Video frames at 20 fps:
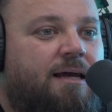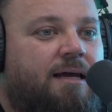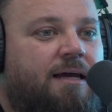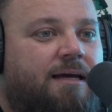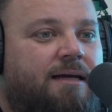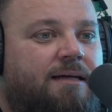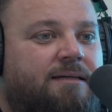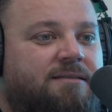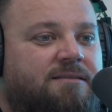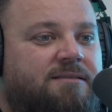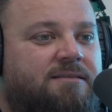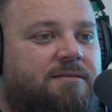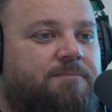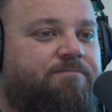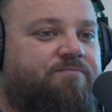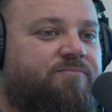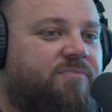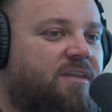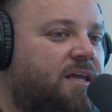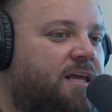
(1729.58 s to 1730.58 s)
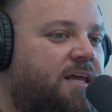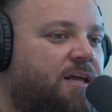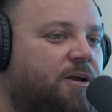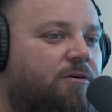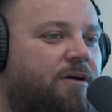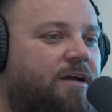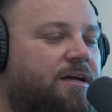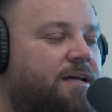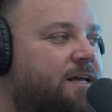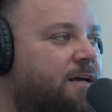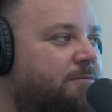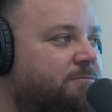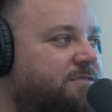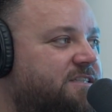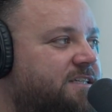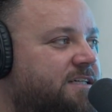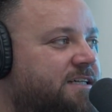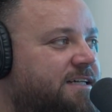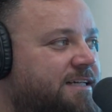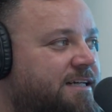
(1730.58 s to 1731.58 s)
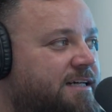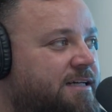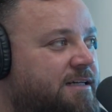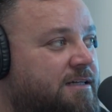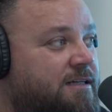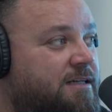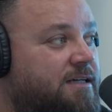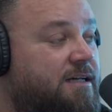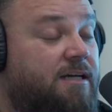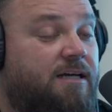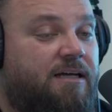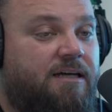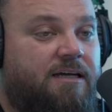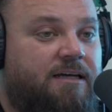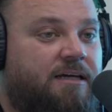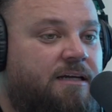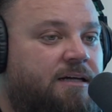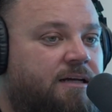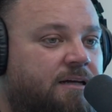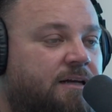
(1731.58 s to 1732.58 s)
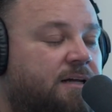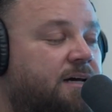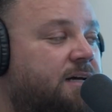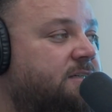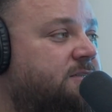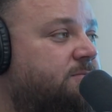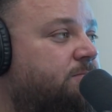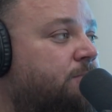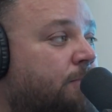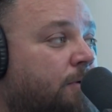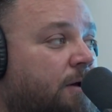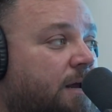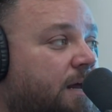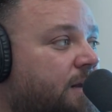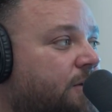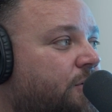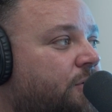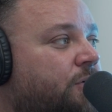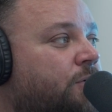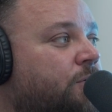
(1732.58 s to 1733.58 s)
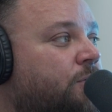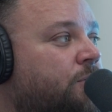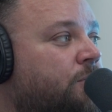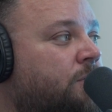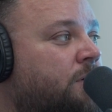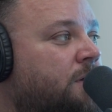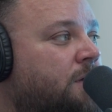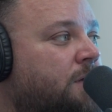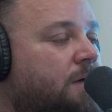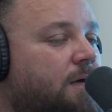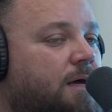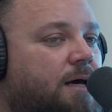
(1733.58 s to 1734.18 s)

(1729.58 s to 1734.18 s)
And here I am sitting in a nice brand new